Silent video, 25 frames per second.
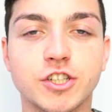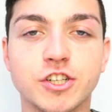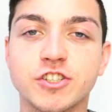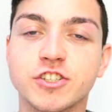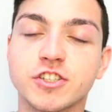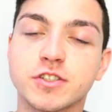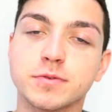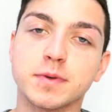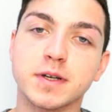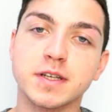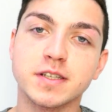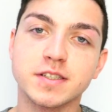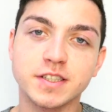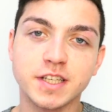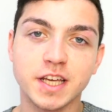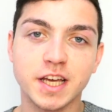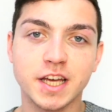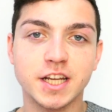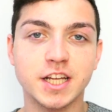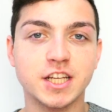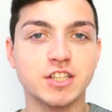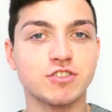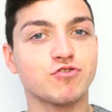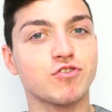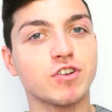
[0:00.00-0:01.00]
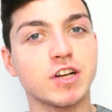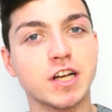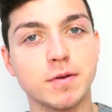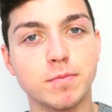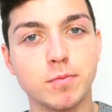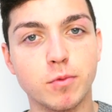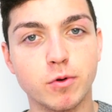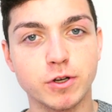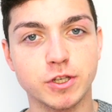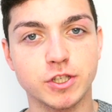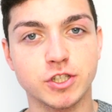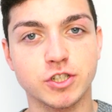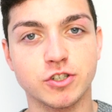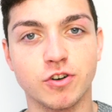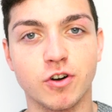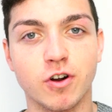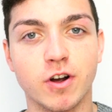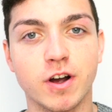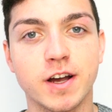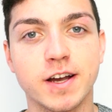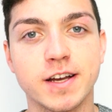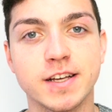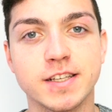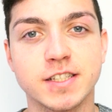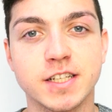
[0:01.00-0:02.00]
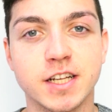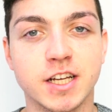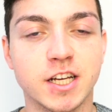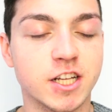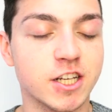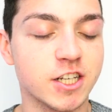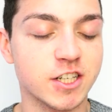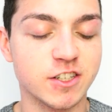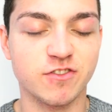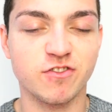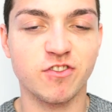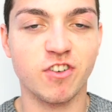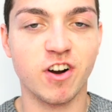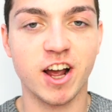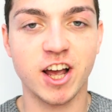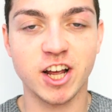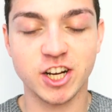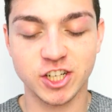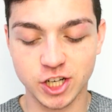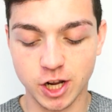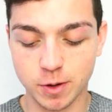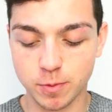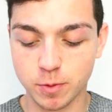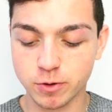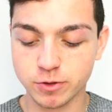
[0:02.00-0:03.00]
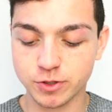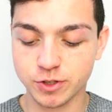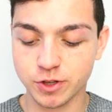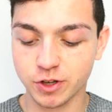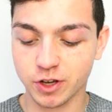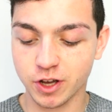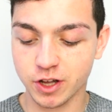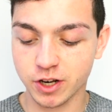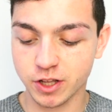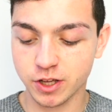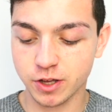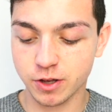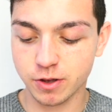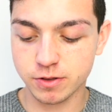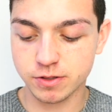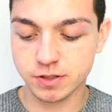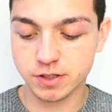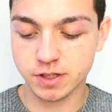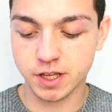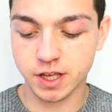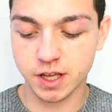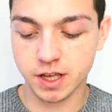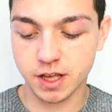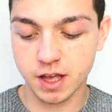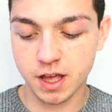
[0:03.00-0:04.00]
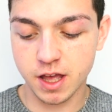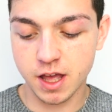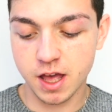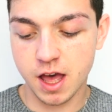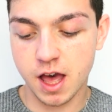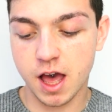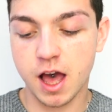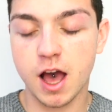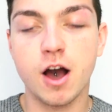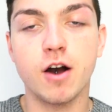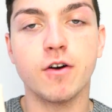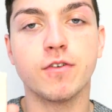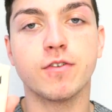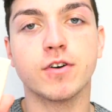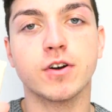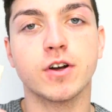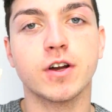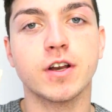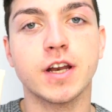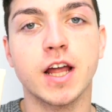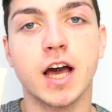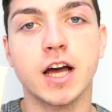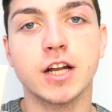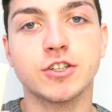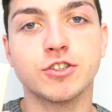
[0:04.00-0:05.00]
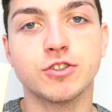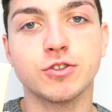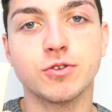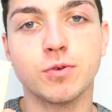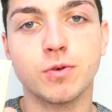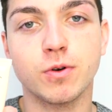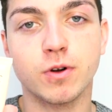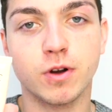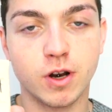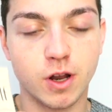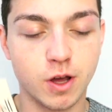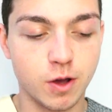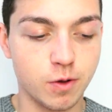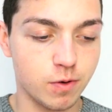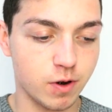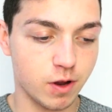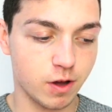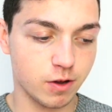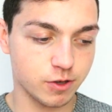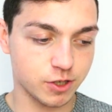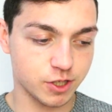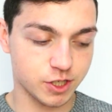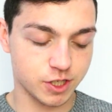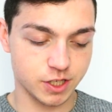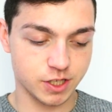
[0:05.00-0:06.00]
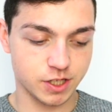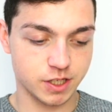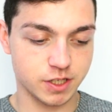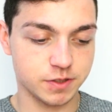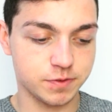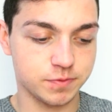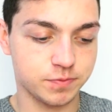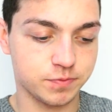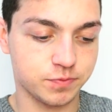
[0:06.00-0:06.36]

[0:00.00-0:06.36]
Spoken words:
just so my skin is really moisturised and fresh, I'm also going to use the e.l.f. Natural Glow Lotion.